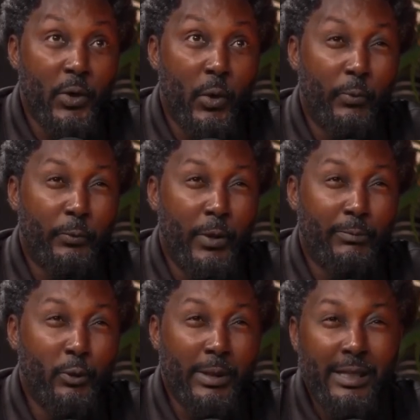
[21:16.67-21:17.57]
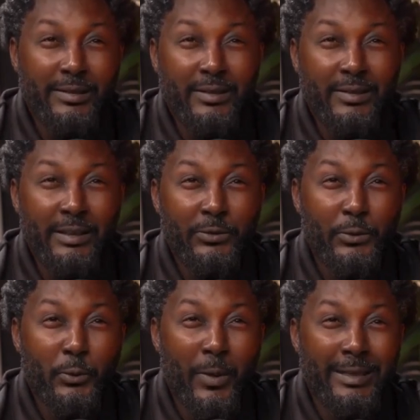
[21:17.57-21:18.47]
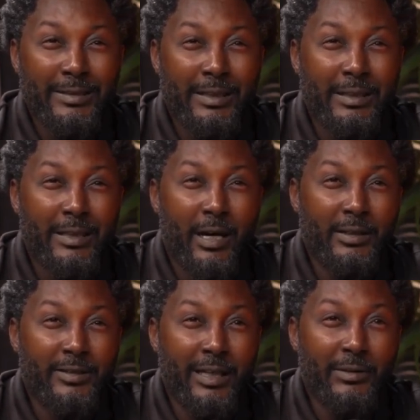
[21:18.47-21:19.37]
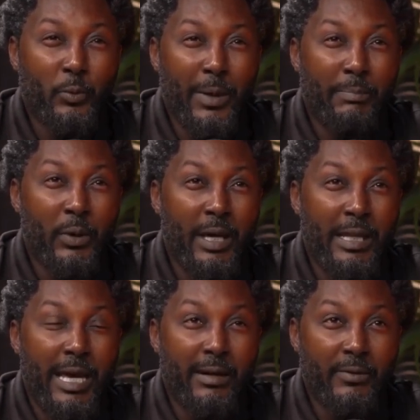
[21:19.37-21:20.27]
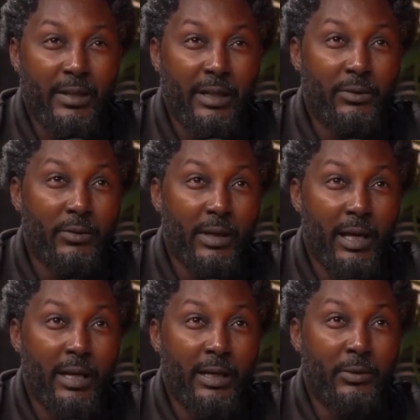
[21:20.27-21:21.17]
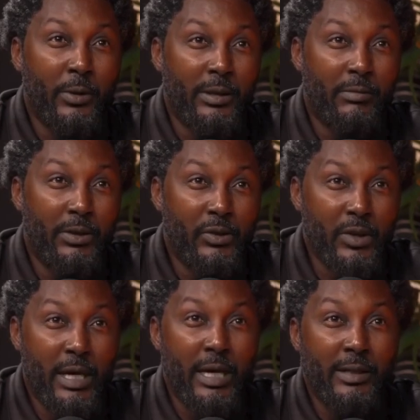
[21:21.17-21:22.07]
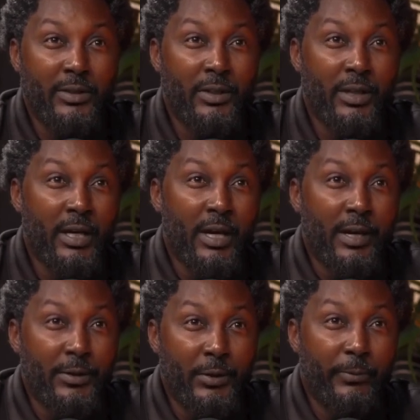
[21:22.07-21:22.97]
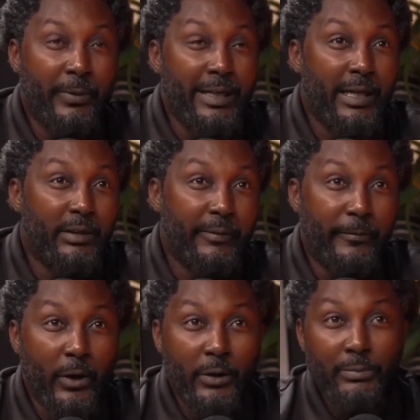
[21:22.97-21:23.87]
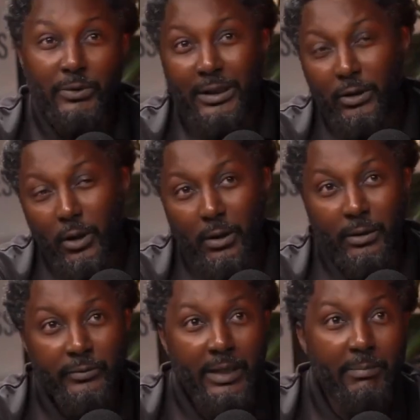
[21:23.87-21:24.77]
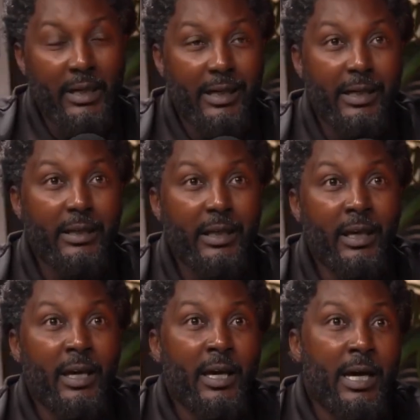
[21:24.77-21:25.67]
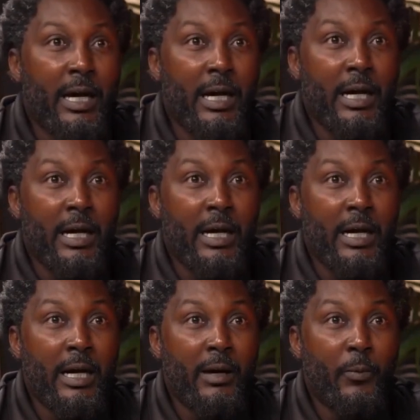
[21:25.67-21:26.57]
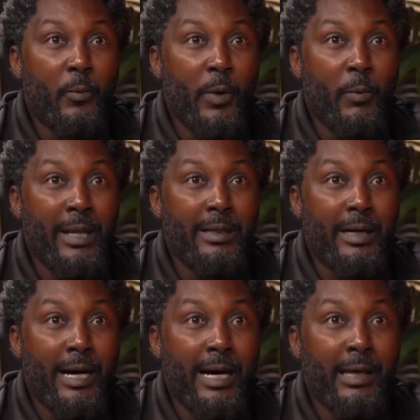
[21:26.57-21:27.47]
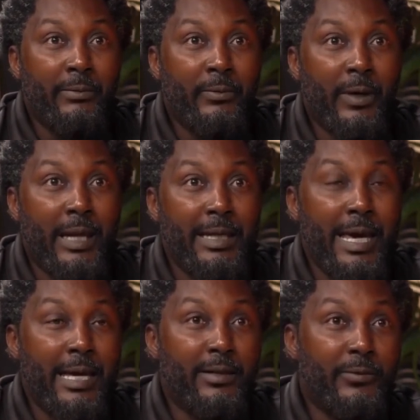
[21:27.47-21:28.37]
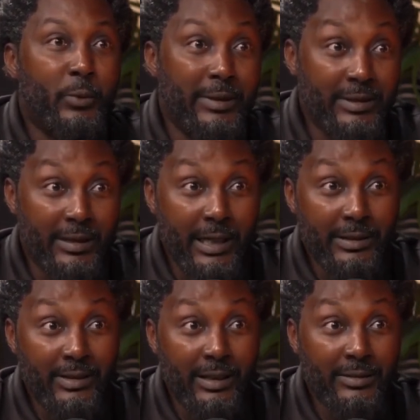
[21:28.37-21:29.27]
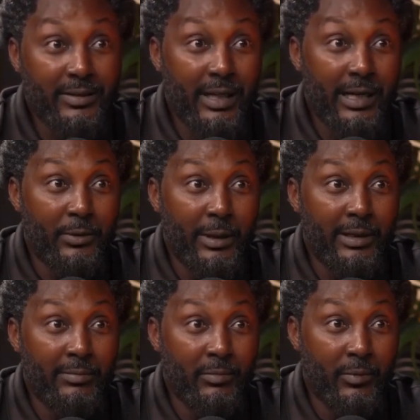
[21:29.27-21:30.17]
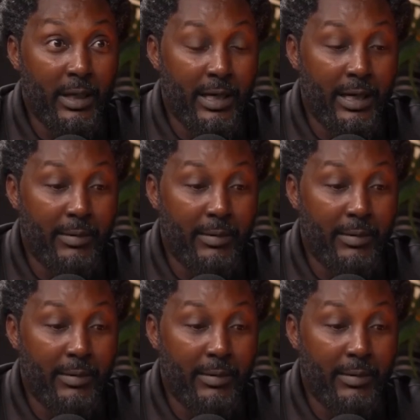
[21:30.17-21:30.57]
So from 2016 to 2019, we're putting everything together, doing the research, finding out the volumes and all of that malarkey. We went live at the end of 2019, started doing